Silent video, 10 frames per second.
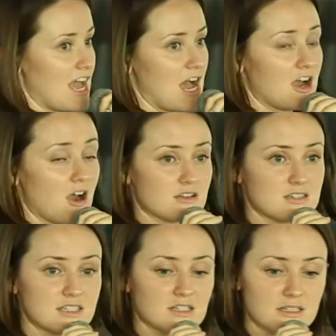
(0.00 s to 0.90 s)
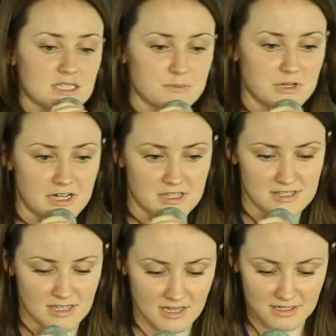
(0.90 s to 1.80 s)
are still
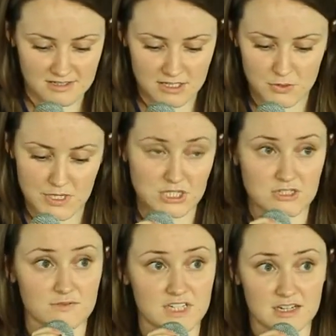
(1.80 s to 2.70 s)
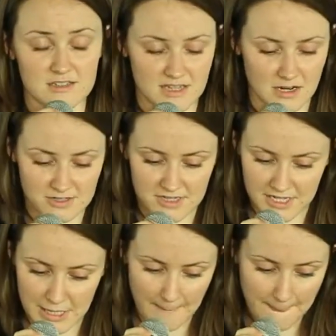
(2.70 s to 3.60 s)
experiencing situations of data
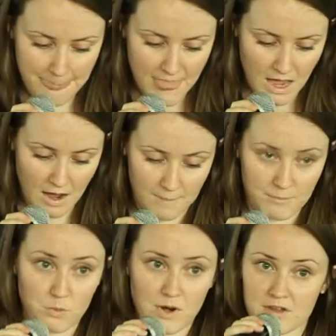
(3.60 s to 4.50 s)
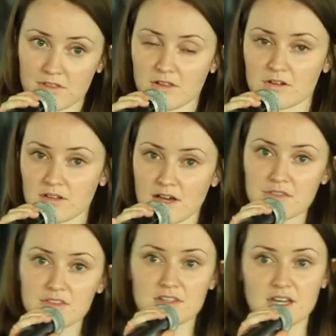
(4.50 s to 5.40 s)
scarcity. Where are the local
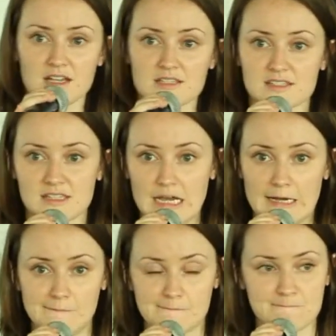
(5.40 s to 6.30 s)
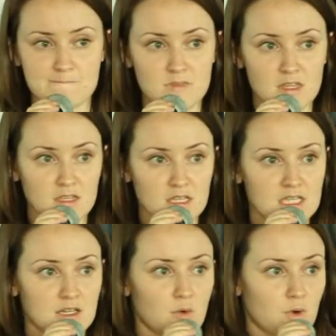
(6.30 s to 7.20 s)
health clinics?
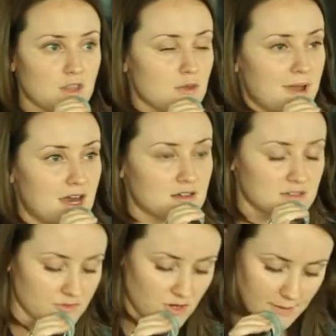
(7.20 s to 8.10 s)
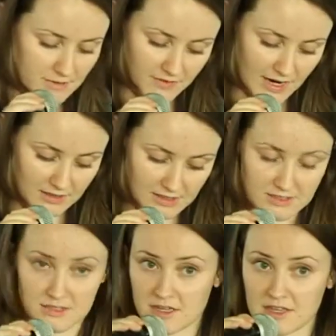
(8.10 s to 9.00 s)
What are the patterns of crime and violence
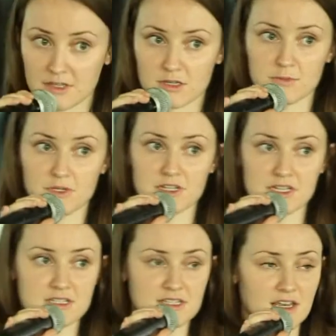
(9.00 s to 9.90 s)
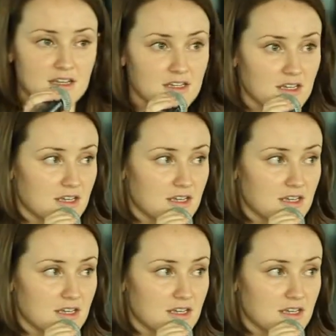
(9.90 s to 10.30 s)
in the communities? And